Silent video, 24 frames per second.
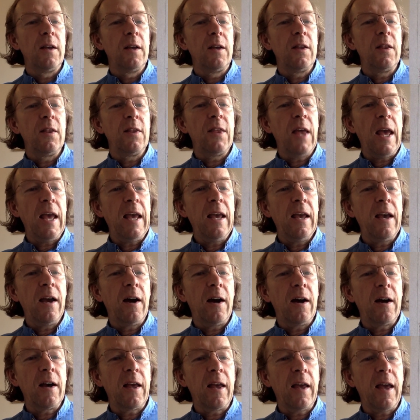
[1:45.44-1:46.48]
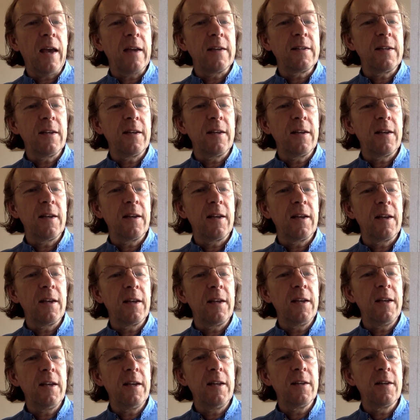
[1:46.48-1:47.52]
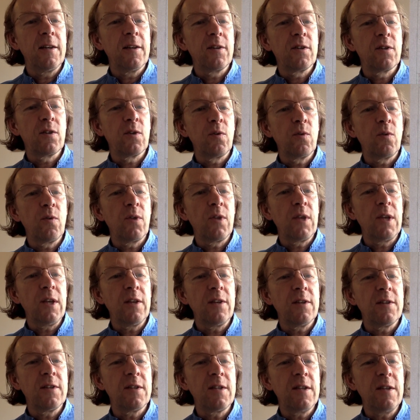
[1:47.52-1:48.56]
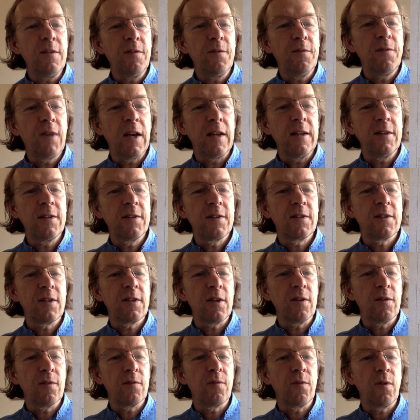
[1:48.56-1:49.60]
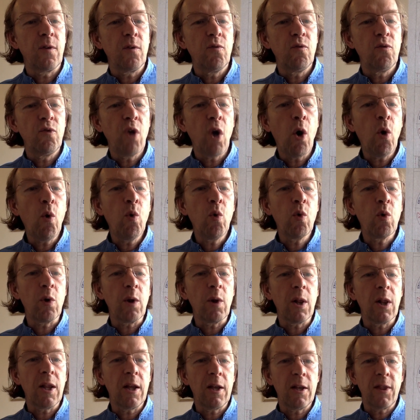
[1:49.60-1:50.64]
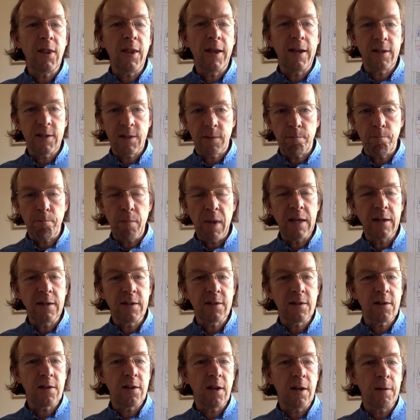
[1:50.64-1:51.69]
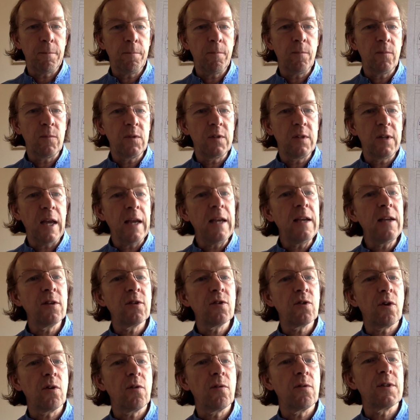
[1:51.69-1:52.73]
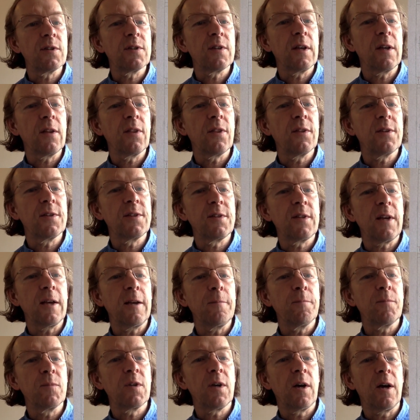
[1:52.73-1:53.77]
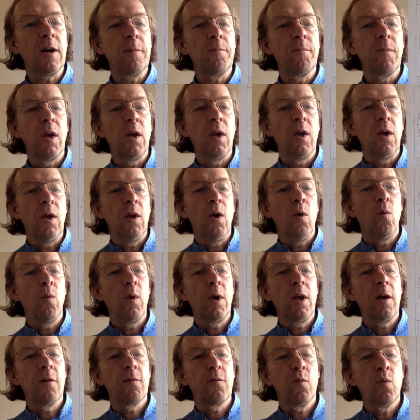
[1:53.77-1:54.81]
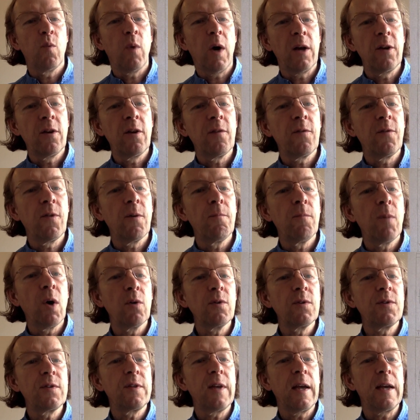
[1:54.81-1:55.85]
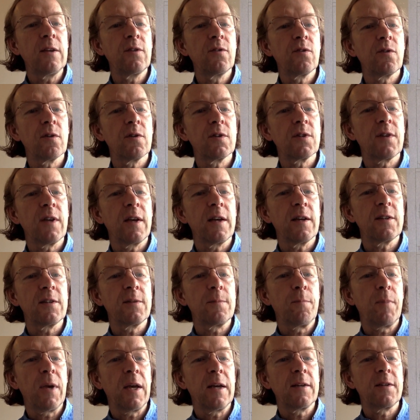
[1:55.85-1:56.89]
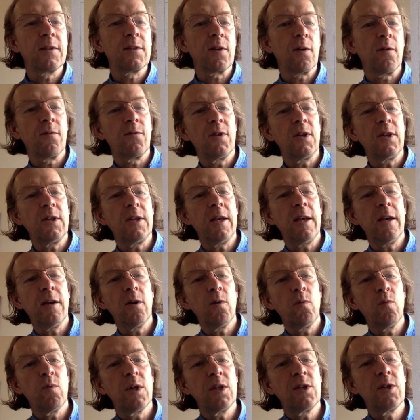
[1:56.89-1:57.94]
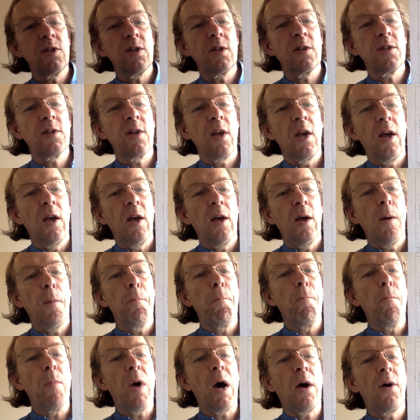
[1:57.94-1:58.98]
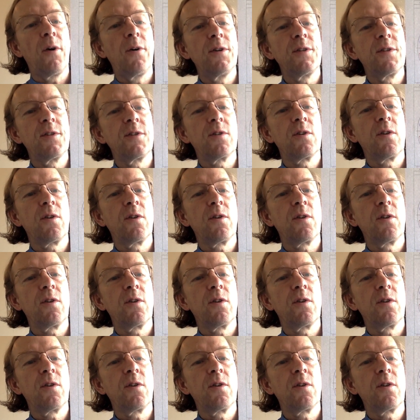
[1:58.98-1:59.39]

they are getting into the defensive role, and that makes them dangerous at the same time. We have one of the most dangerous aspects of the year, which is Mars